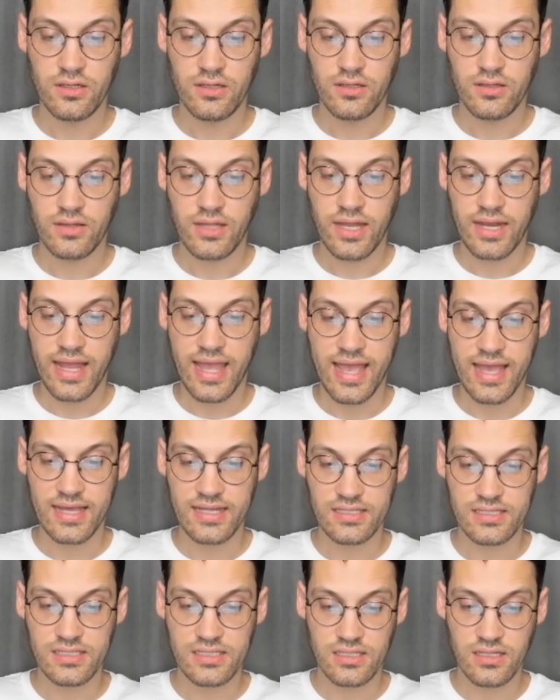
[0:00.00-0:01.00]
that
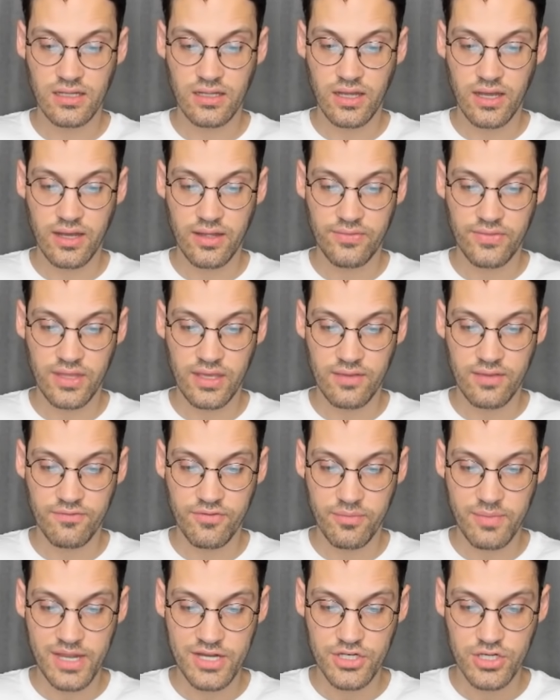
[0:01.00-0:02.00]
has uh, the
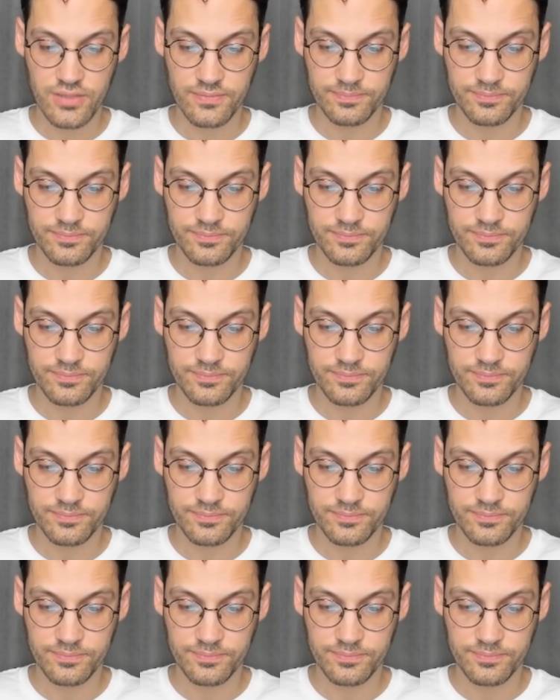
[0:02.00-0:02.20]
information.